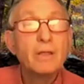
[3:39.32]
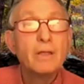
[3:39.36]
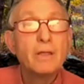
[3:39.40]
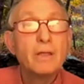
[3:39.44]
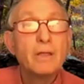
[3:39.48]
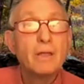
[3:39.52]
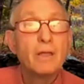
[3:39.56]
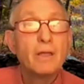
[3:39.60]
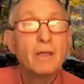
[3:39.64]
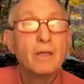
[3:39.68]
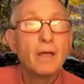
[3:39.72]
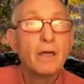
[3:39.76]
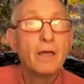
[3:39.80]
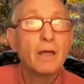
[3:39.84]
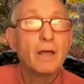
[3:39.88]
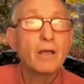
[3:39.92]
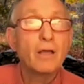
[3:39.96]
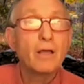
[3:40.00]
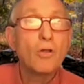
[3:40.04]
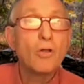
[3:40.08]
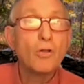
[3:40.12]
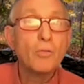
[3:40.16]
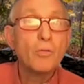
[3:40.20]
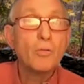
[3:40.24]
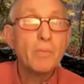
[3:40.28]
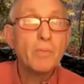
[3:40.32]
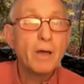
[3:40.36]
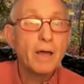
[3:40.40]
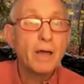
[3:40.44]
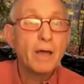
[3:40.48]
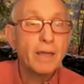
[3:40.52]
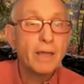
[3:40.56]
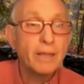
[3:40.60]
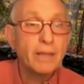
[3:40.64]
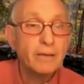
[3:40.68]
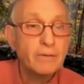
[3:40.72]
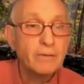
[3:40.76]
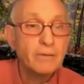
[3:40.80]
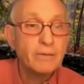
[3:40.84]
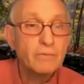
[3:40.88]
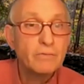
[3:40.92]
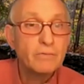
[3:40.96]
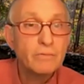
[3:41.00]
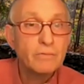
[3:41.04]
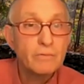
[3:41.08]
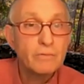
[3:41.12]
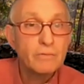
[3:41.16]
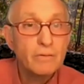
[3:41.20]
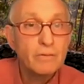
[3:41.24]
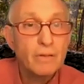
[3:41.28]
uh, coal
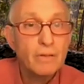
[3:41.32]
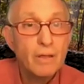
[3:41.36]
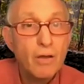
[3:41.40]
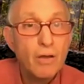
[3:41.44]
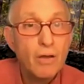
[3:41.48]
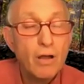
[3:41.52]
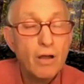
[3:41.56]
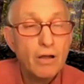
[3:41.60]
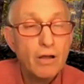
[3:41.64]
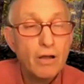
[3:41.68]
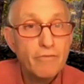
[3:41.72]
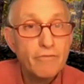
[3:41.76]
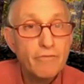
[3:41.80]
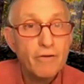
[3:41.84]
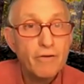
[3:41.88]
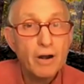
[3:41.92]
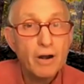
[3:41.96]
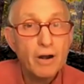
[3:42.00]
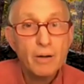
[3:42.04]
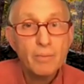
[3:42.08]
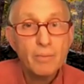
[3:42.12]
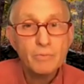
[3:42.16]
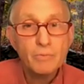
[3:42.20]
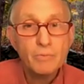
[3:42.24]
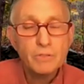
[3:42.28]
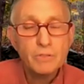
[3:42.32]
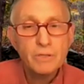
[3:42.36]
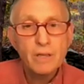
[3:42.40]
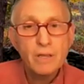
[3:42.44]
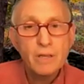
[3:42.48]
mines, uh, hog farms,